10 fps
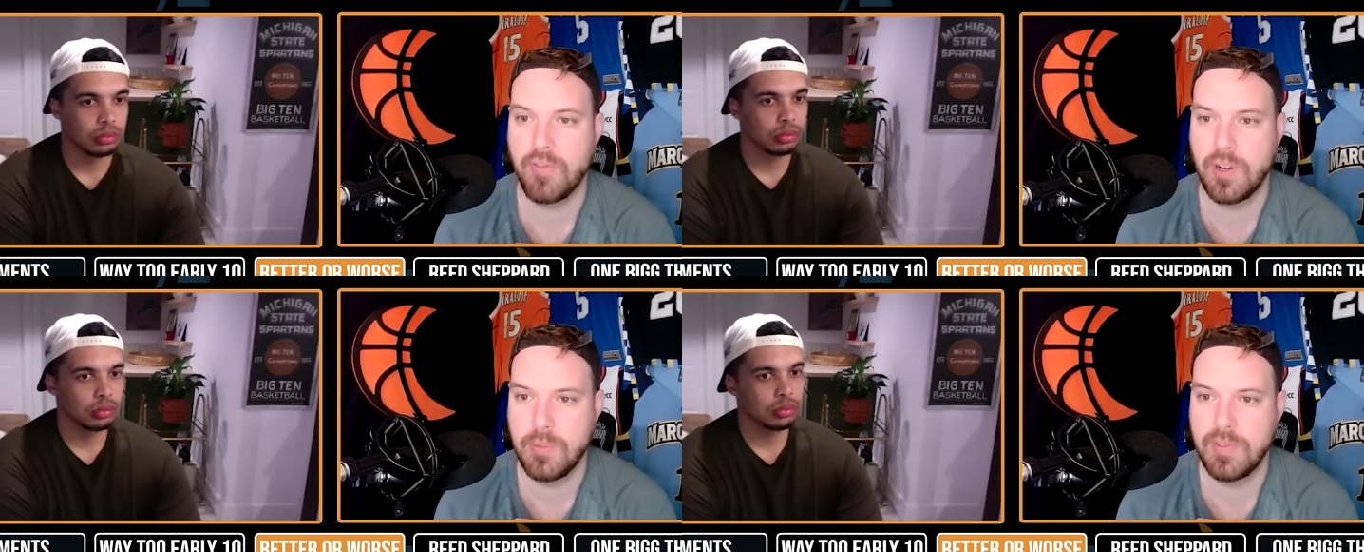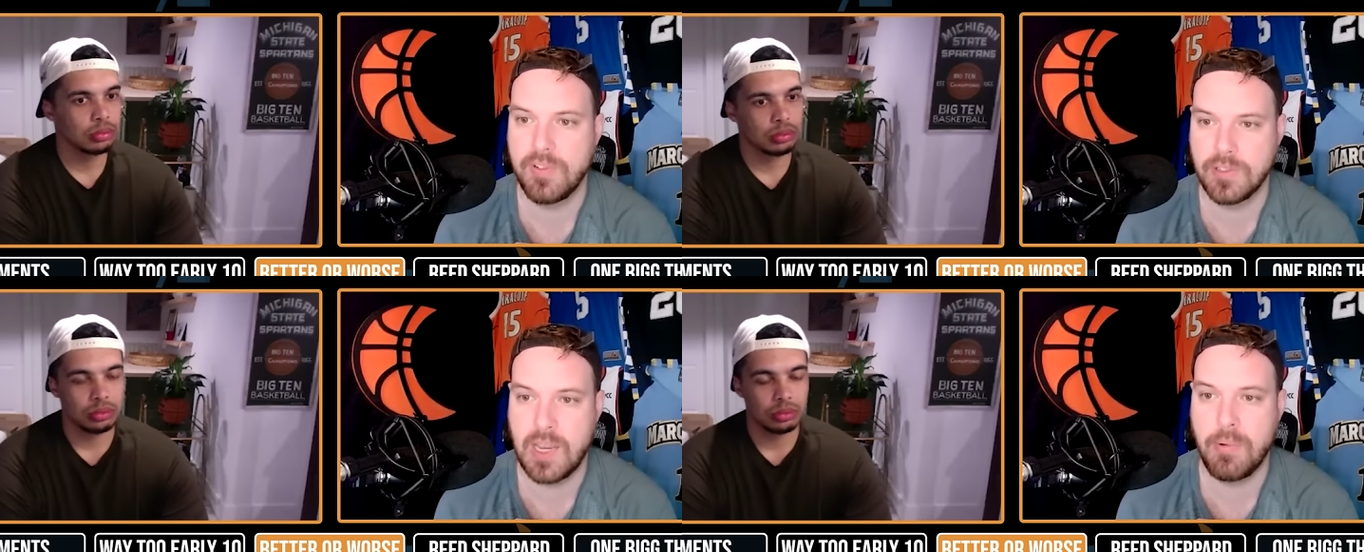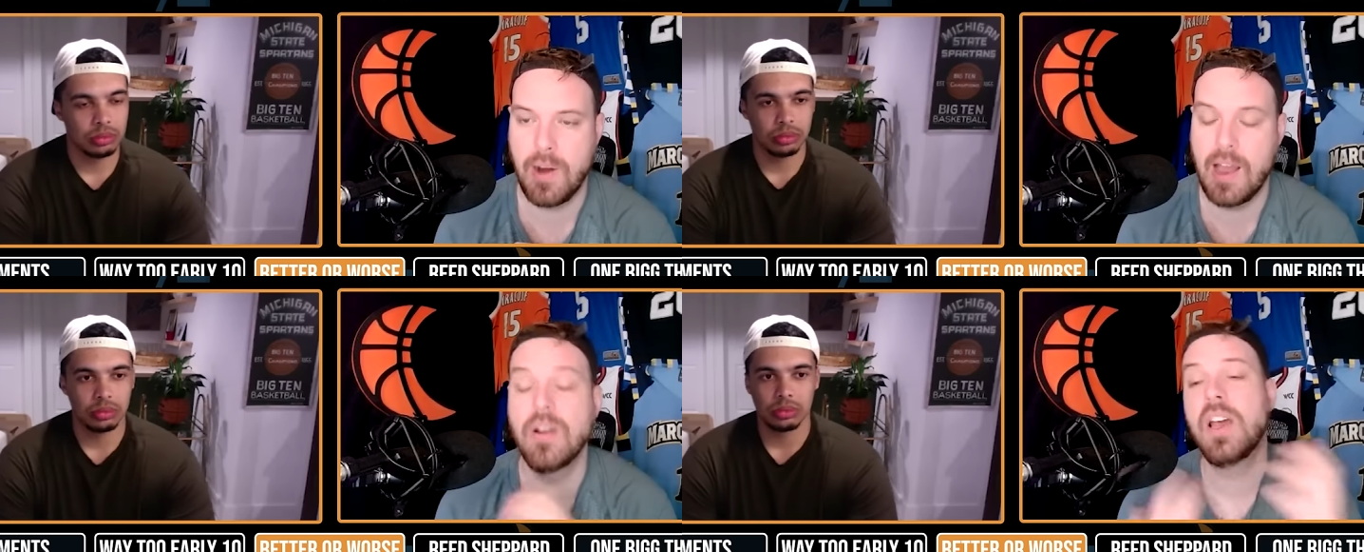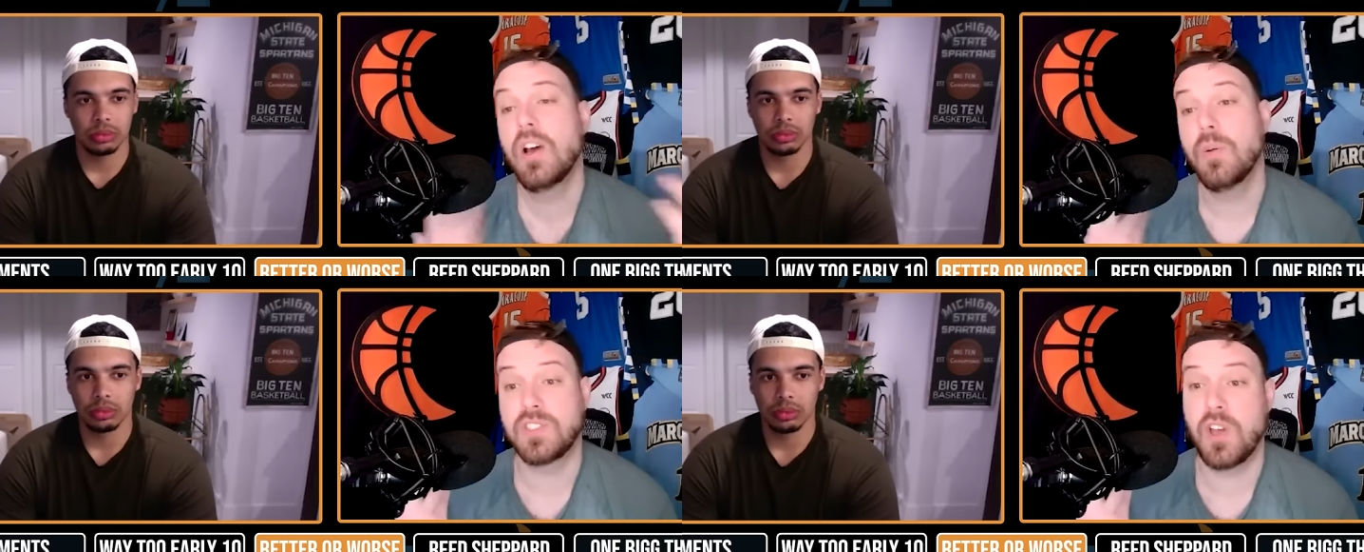Speaker 1: for him the first time around.
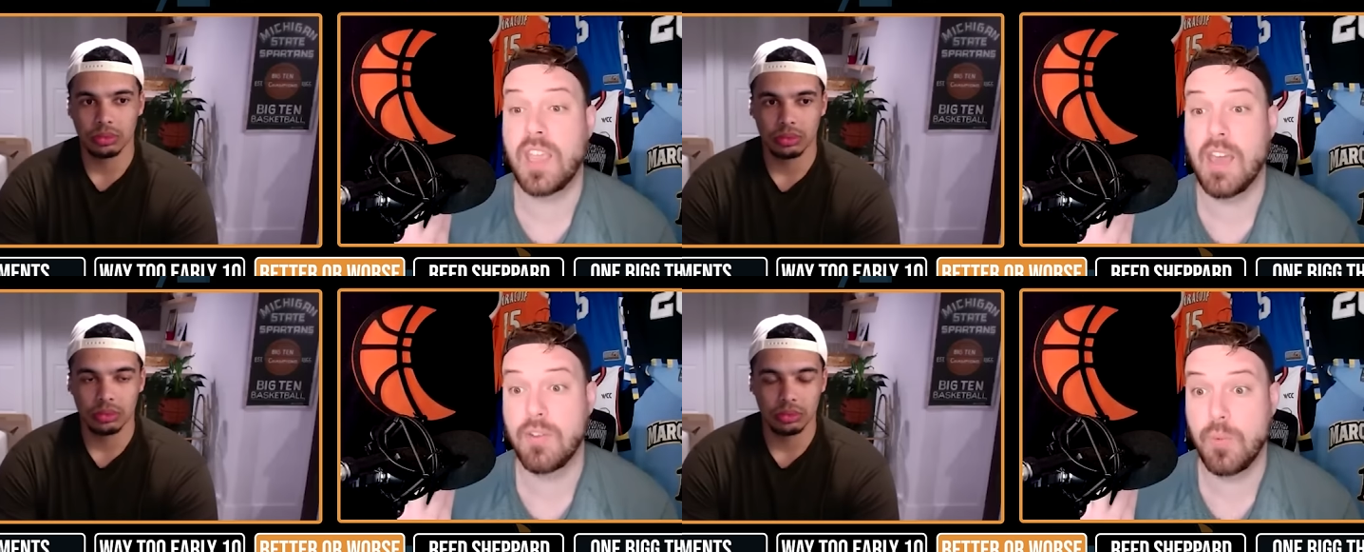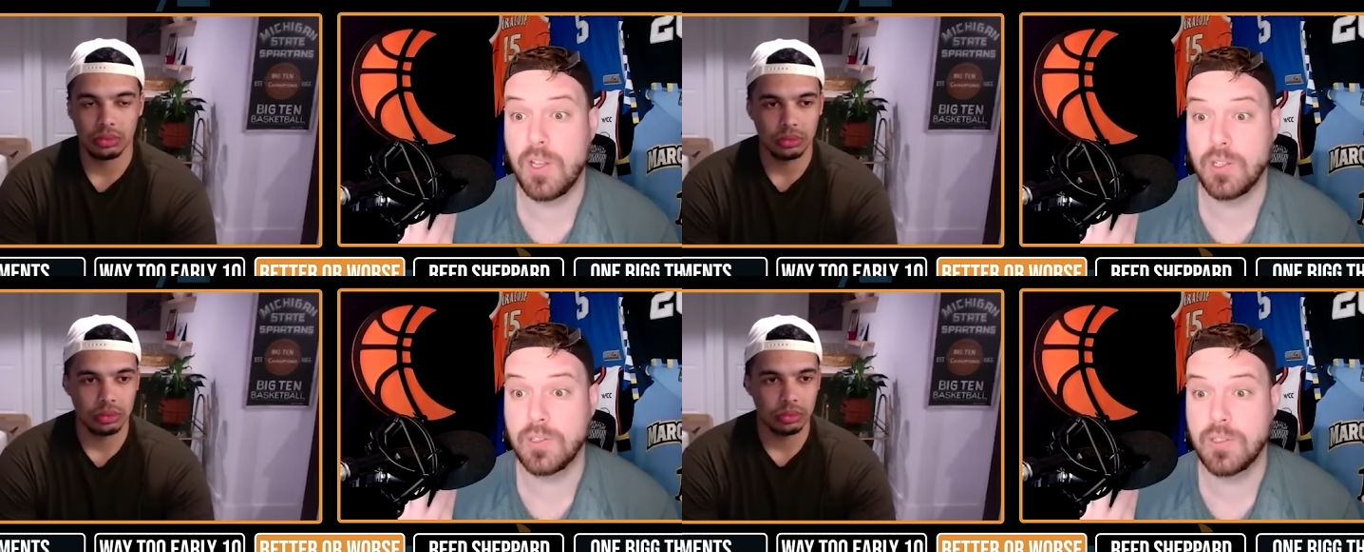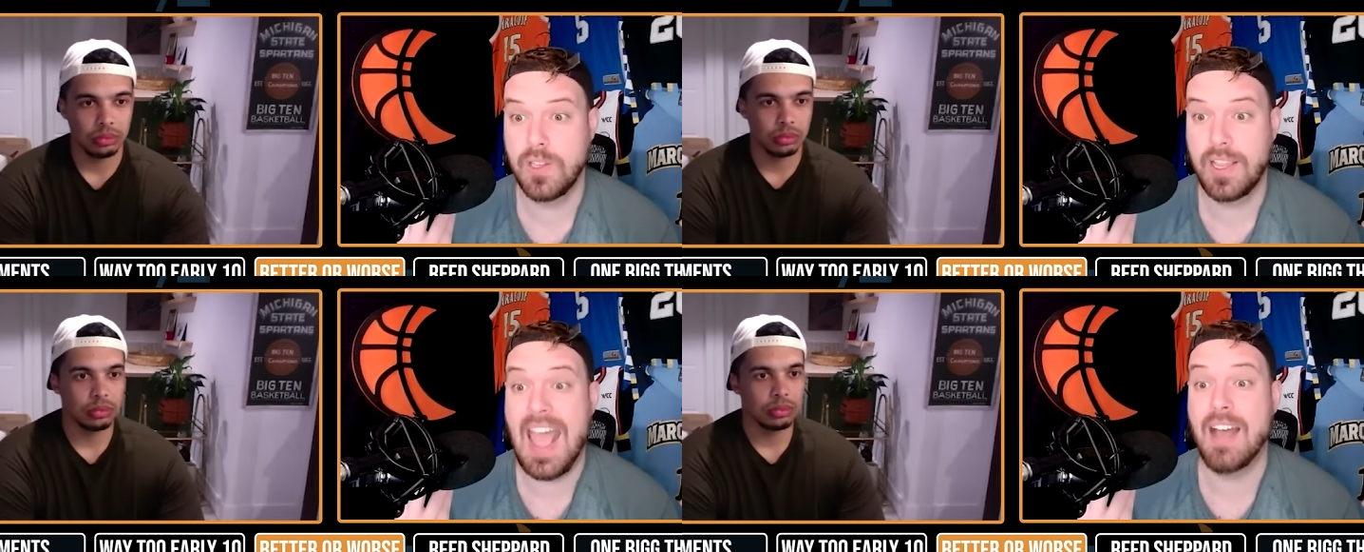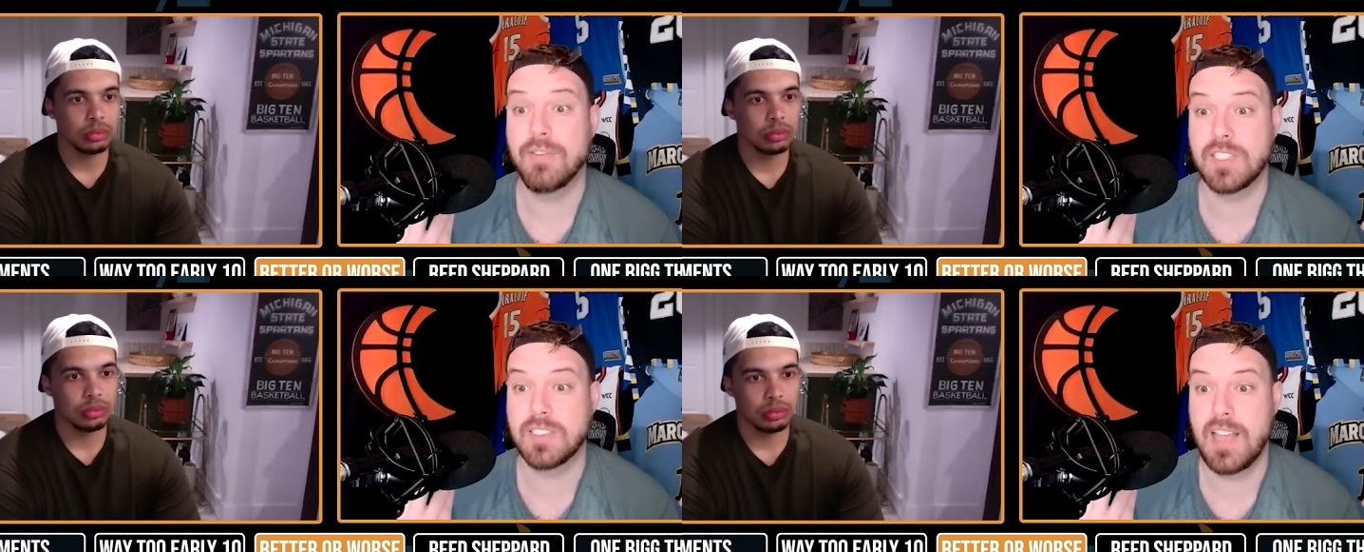We saw Kevin Willard
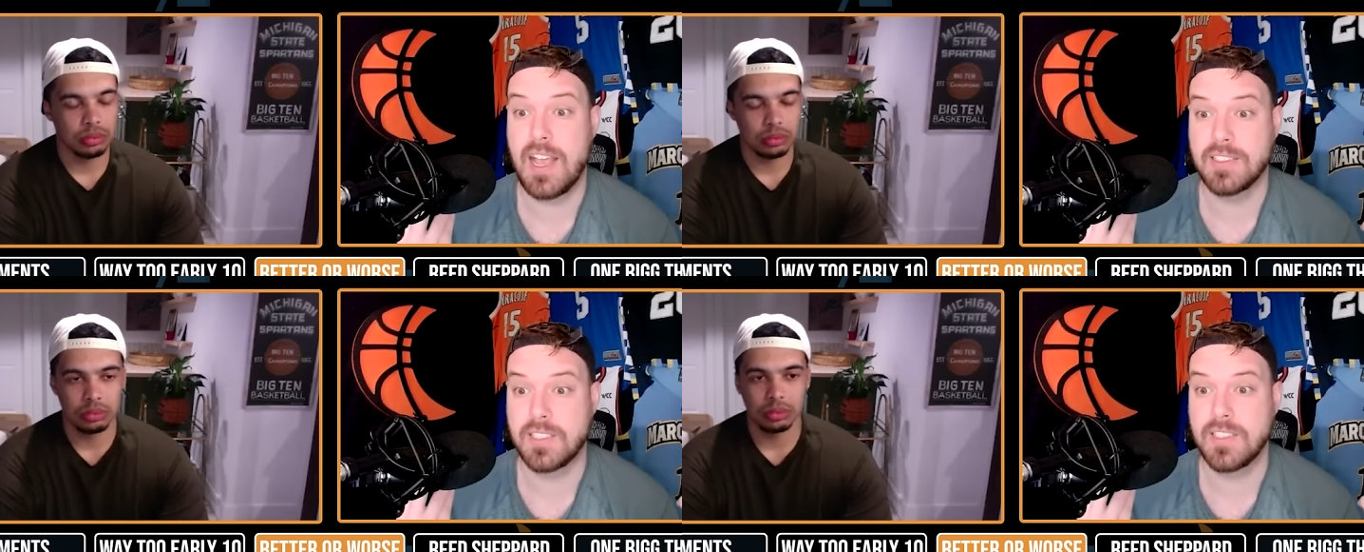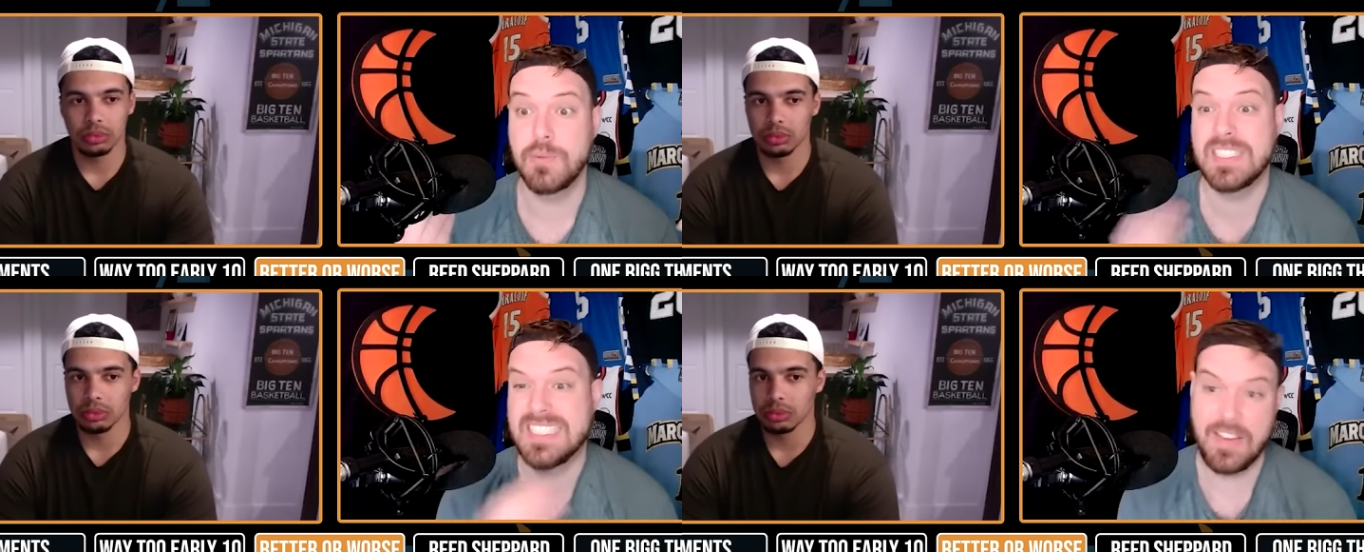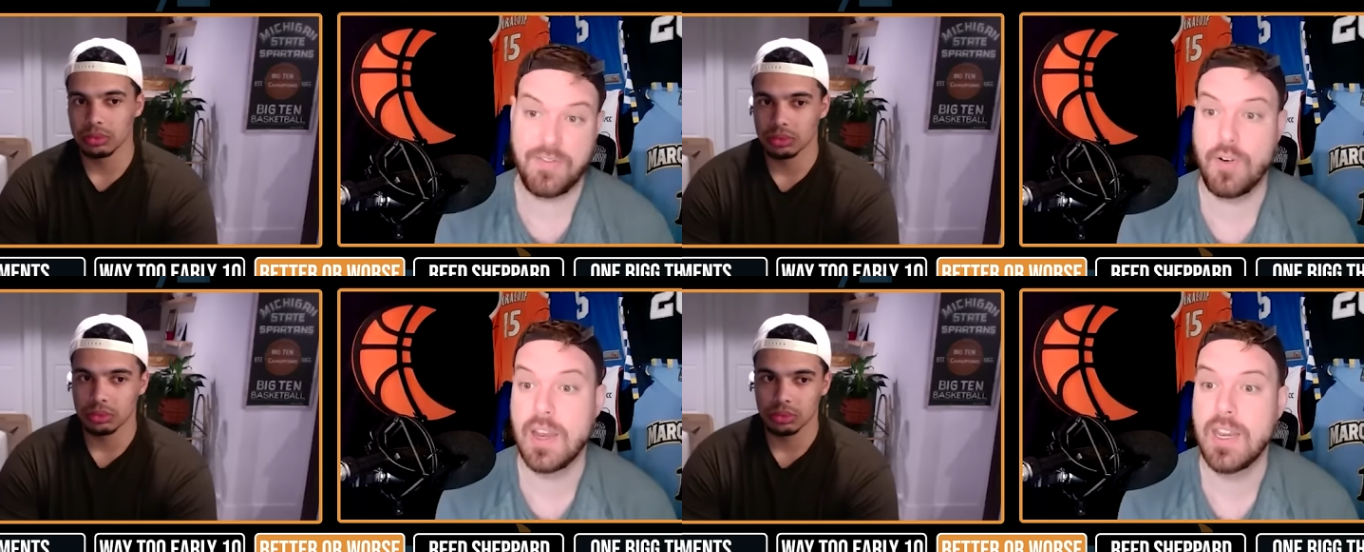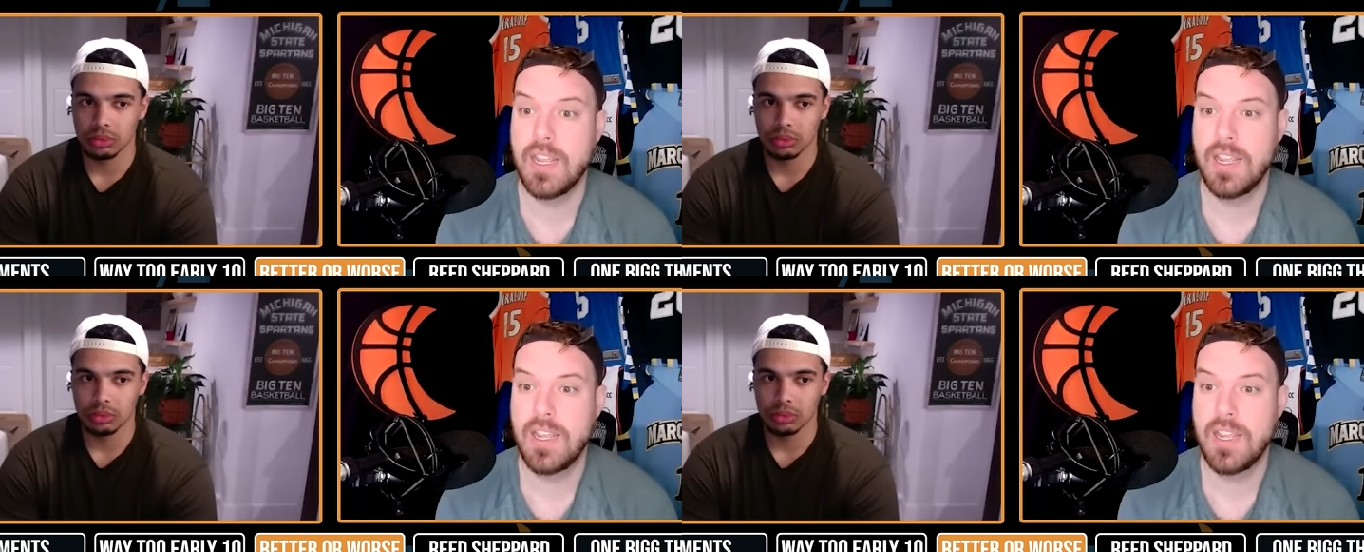have success because he was different.